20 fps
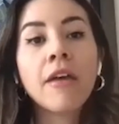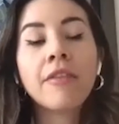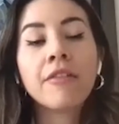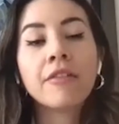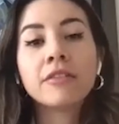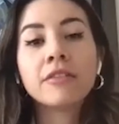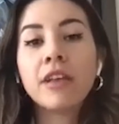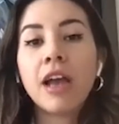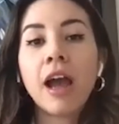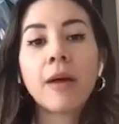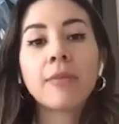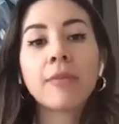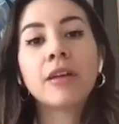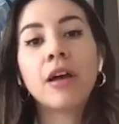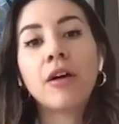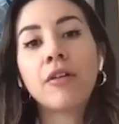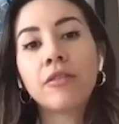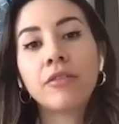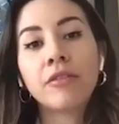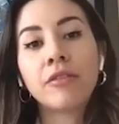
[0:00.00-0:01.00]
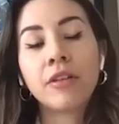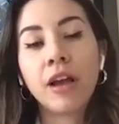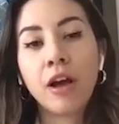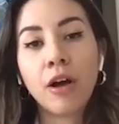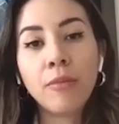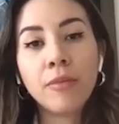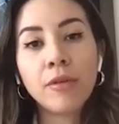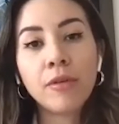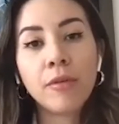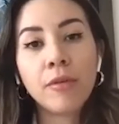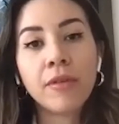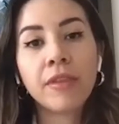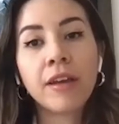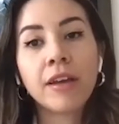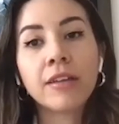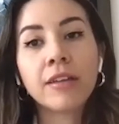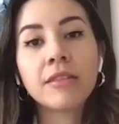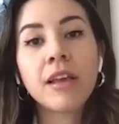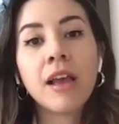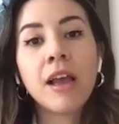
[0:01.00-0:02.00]
There's apps out there to help you with
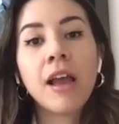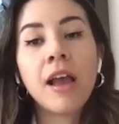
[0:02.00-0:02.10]
this.